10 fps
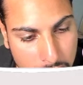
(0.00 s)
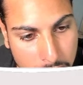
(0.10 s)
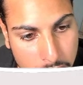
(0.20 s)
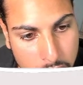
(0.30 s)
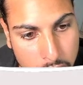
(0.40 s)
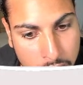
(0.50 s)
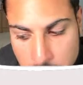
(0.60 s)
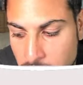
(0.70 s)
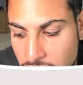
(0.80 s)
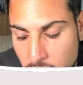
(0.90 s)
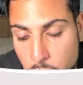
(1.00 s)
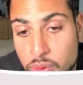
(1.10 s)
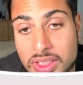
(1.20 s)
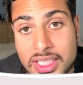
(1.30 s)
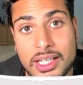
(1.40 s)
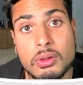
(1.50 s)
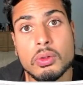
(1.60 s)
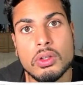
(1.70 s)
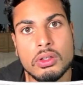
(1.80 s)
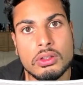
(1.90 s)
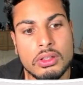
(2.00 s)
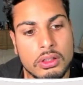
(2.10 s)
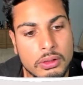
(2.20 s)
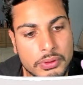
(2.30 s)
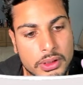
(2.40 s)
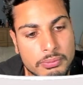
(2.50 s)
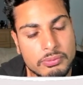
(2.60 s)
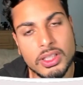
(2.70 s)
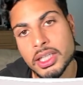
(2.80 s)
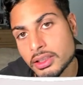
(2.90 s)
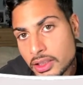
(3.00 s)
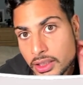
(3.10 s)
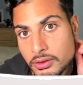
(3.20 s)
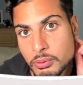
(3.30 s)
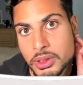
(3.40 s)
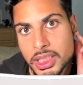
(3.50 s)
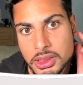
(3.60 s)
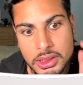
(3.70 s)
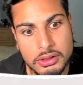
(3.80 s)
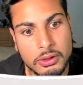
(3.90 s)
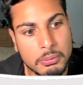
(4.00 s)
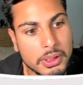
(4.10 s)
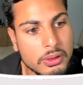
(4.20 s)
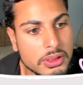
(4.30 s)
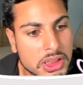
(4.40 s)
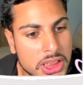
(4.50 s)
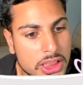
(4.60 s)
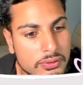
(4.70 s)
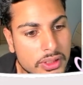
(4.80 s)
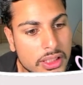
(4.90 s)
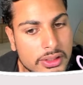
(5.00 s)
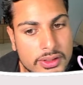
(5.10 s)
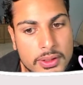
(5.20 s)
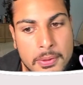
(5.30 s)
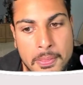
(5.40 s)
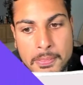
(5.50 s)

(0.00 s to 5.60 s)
it actually slows down on hover. And how do we actually go about achieving this?